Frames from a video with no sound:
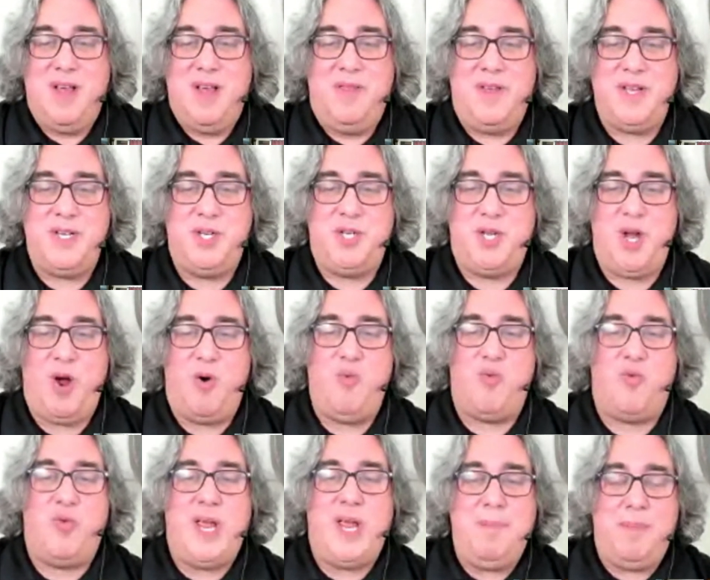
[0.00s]
This show
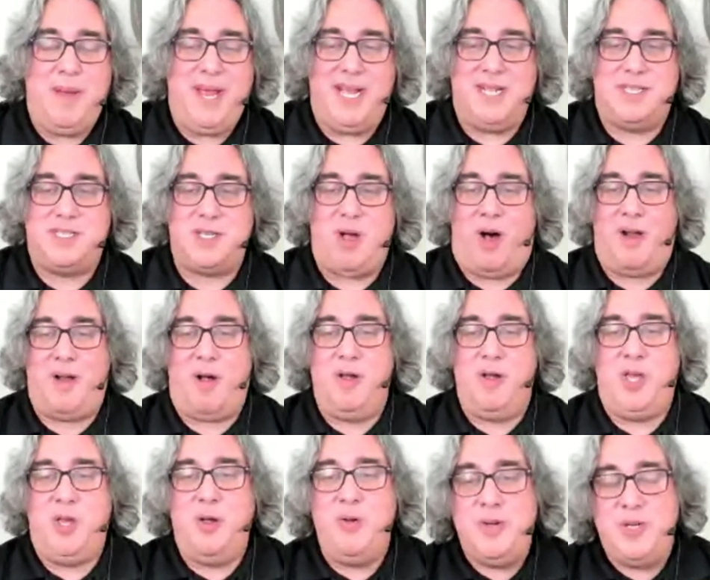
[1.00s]
repeats on our
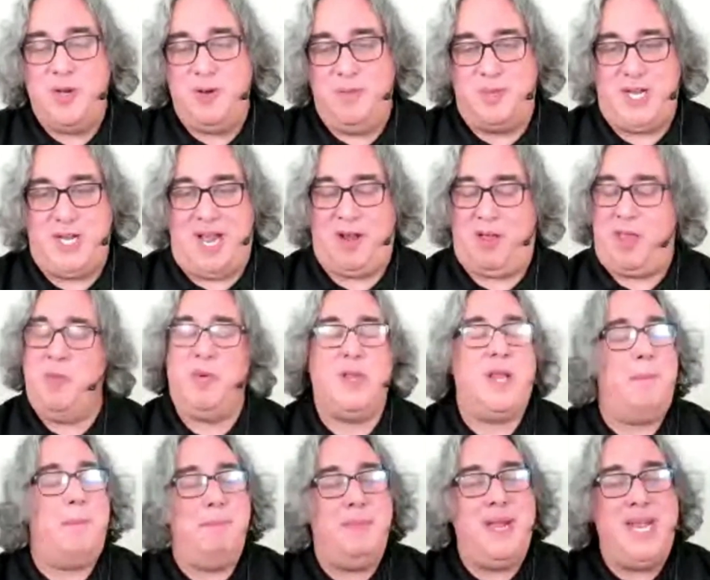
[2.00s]
YouTube channel. It will
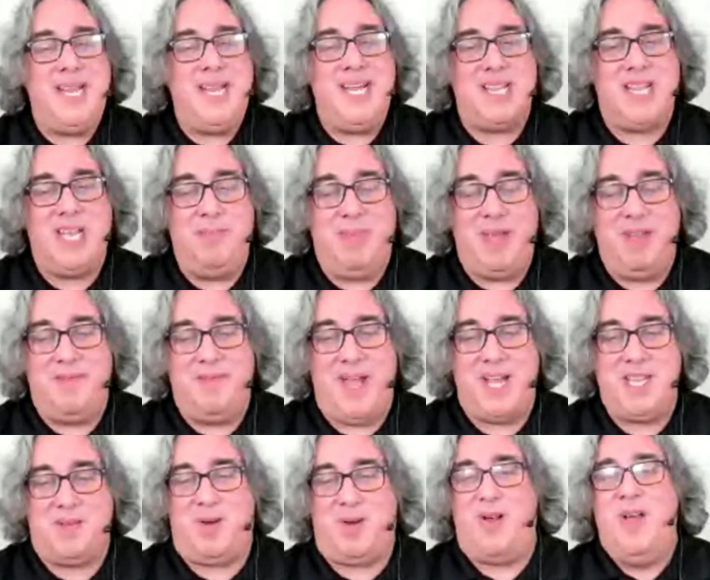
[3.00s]
immediately be
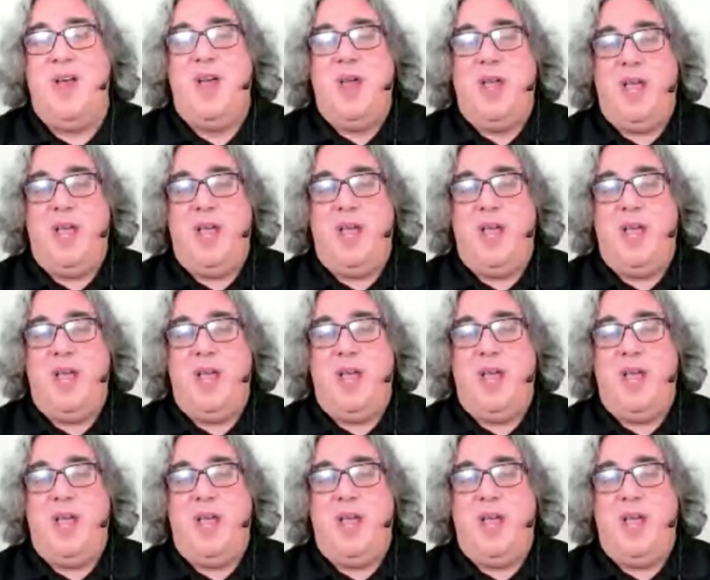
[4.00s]
available.